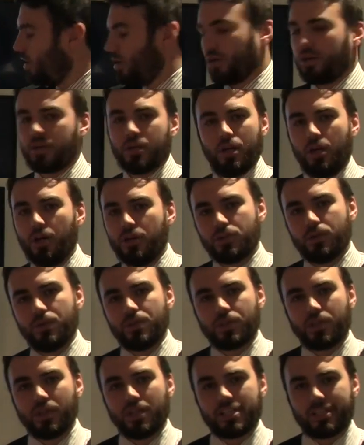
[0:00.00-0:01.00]
look. So
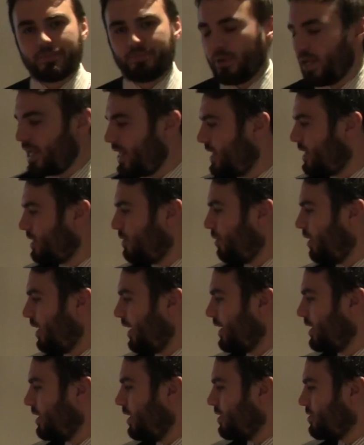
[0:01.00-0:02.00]
it's going to split
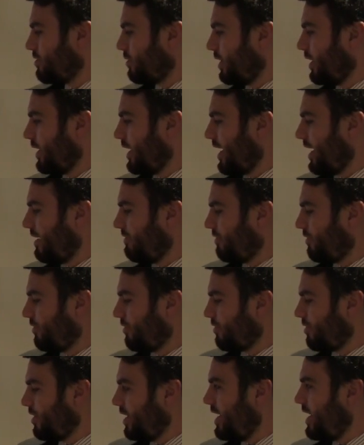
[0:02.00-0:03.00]
equally. So I'm going to have
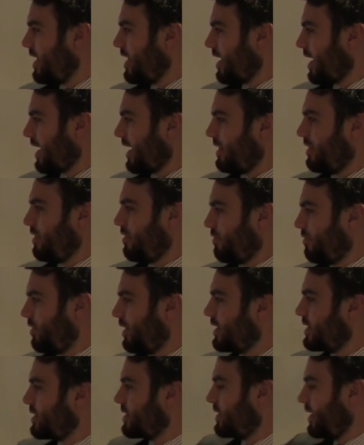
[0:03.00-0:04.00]
3 and
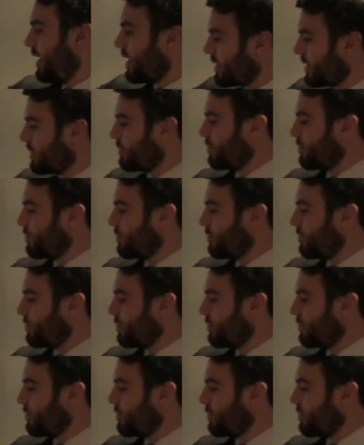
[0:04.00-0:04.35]
3. 6